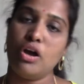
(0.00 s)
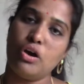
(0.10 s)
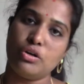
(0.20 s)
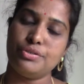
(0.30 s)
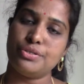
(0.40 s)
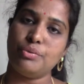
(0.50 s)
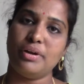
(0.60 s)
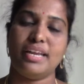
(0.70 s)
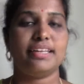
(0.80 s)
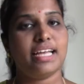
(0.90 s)
Also,
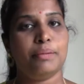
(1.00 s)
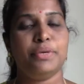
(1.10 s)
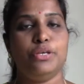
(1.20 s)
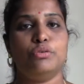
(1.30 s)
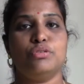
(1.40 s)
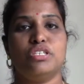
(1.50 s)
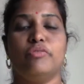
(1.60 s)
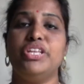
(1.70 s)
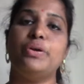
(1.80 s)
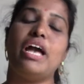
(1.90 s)
it can be used
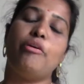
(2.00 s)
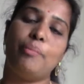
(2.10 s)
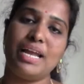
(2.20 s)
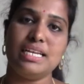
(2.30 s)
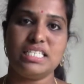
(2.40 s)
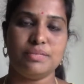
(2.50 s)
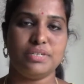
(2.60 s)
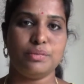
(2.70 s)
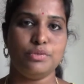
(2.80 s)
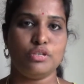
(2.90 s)
when you have mild
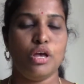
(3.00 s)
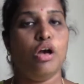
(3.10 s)
symptoms